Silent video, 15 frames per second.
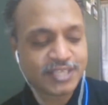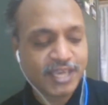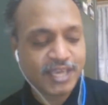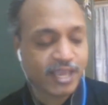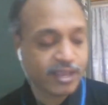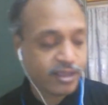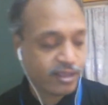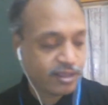
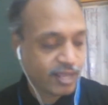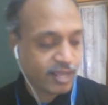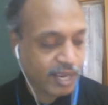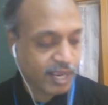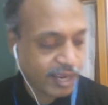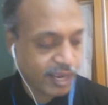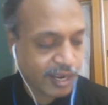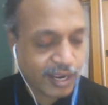when I
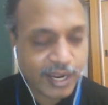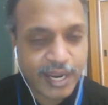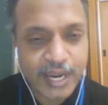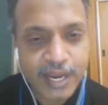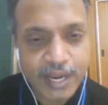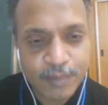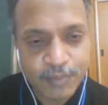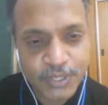say
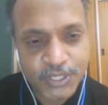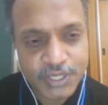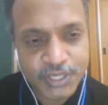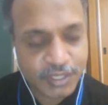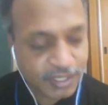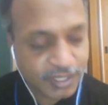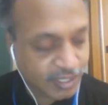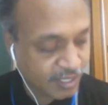
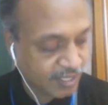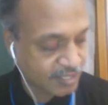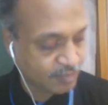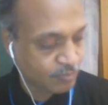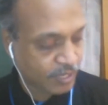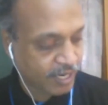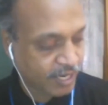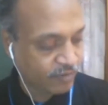a
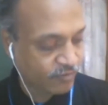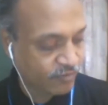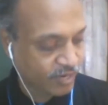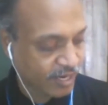machine learning as a